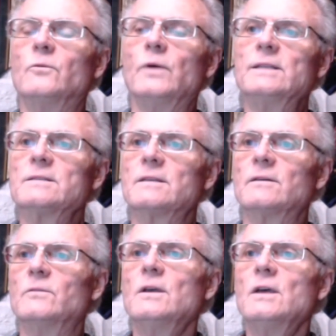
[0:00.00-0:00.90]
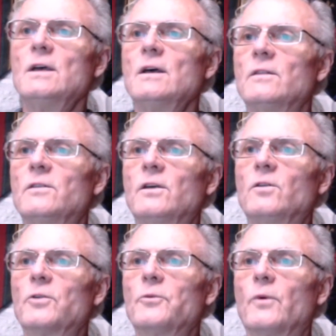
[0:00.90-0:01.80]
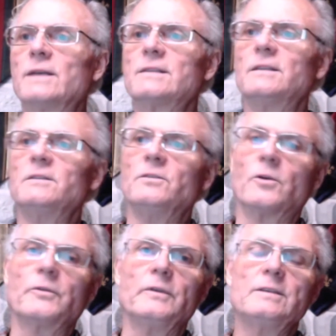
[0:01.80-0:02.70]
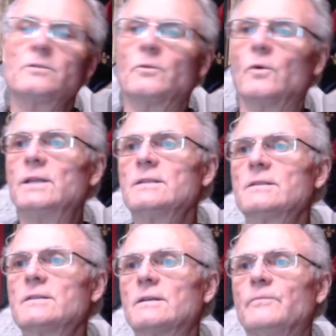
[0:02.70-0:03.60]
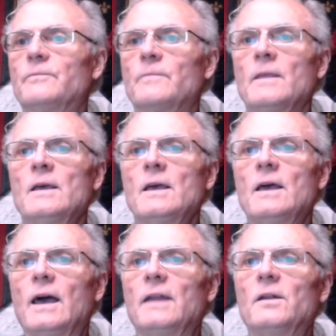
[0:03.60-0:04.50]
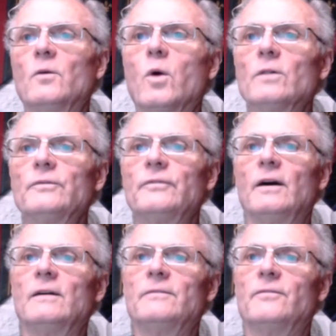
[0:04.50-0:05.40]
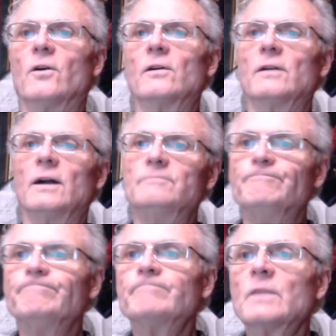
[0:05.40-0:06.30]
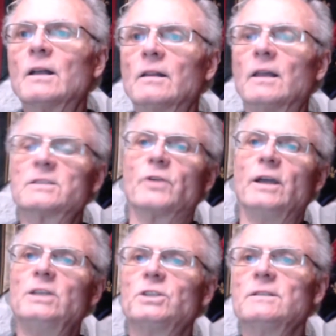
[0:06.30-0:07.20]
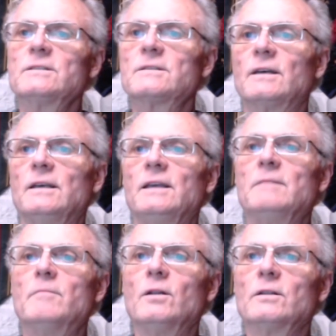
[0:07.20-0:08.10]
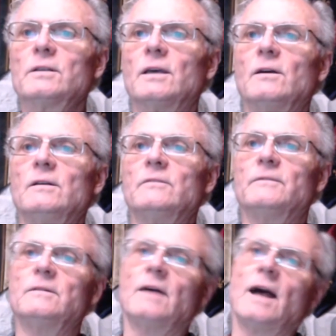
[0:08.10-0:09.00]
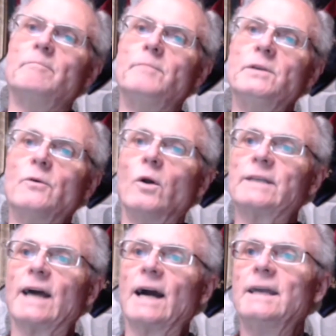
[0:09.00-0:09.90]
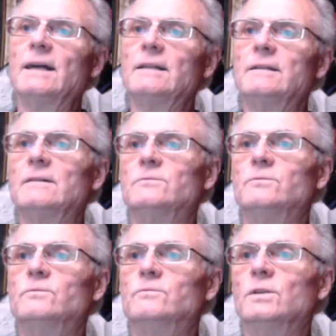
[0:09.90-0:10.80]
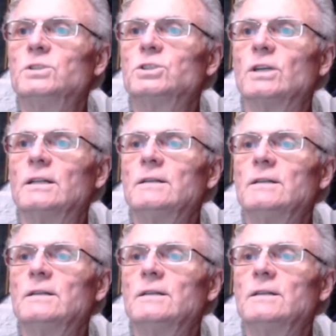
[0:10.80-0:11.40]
winds, the northwest and the northeast winds, and a wolf for lustrations, imbolc, ambivolcaia, which